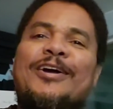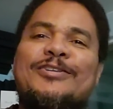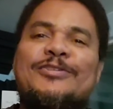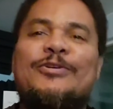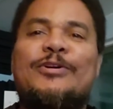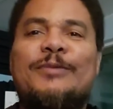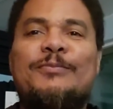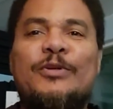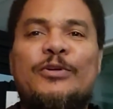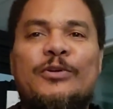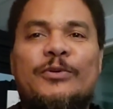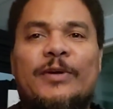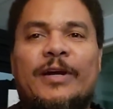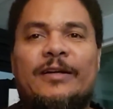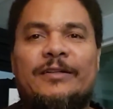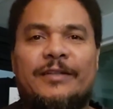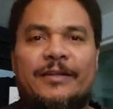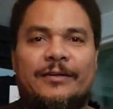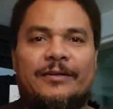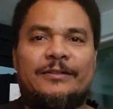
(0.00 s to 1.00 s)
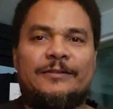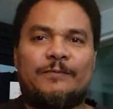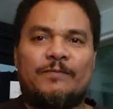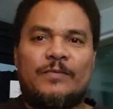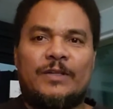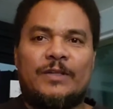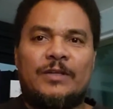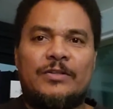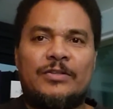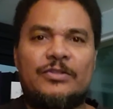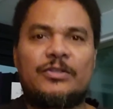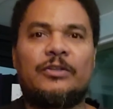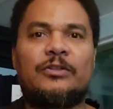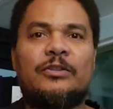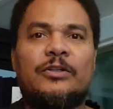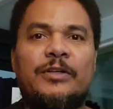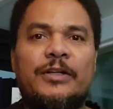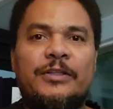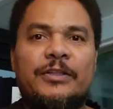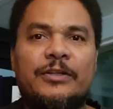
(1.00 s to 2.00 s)
So I'm new around here, still
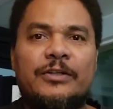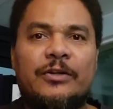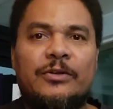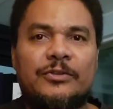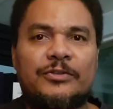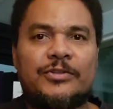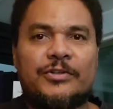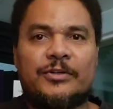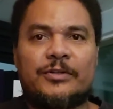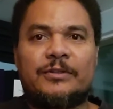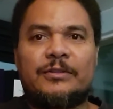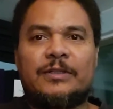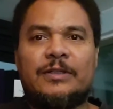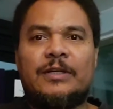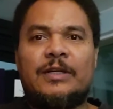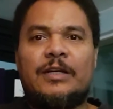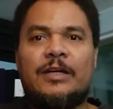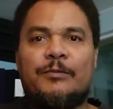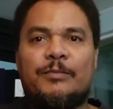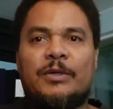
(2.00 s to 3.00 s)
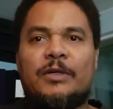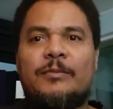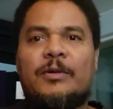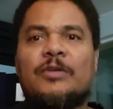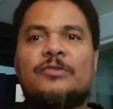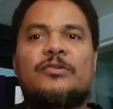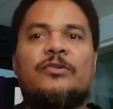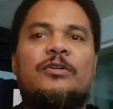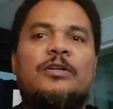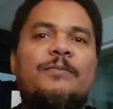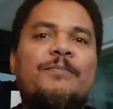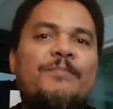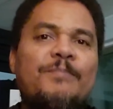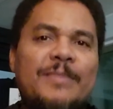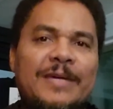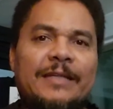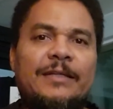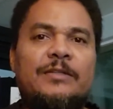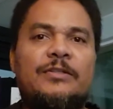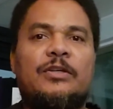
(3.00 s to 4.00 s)
learning the culture, but I'm also
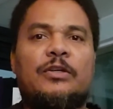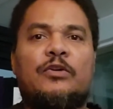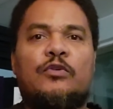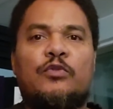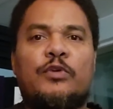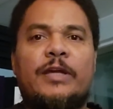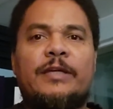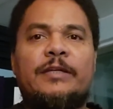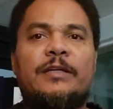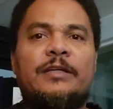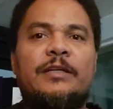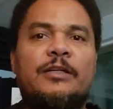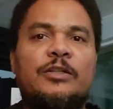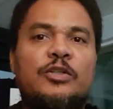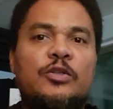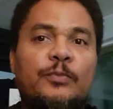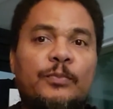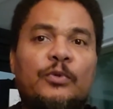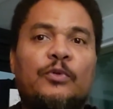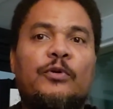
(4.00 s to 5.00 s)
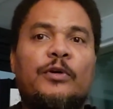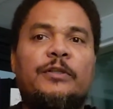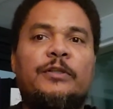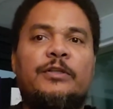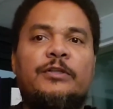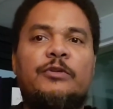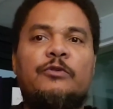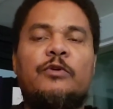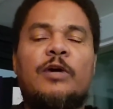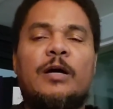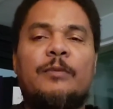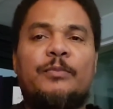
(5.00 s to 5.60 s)
committed to creating and exploring the new